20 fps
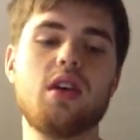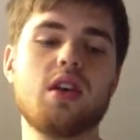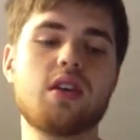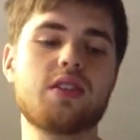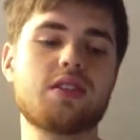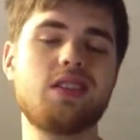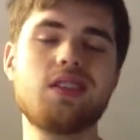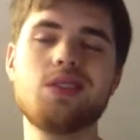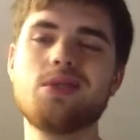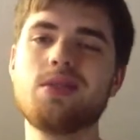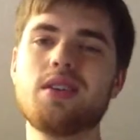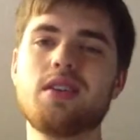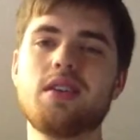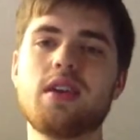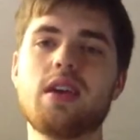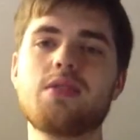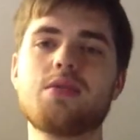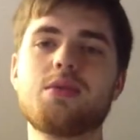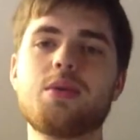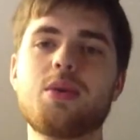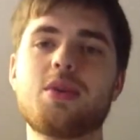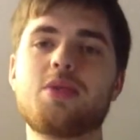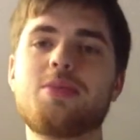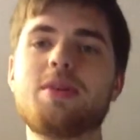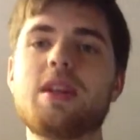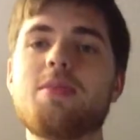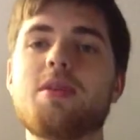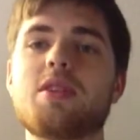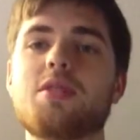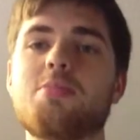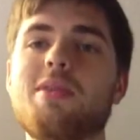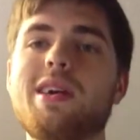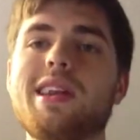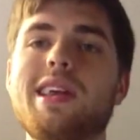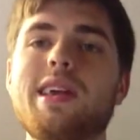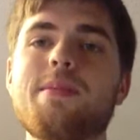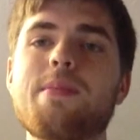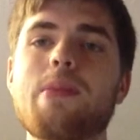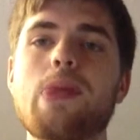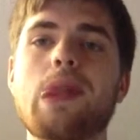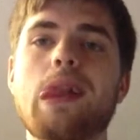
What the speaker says: like, you know what, I don't really want to spend that much money.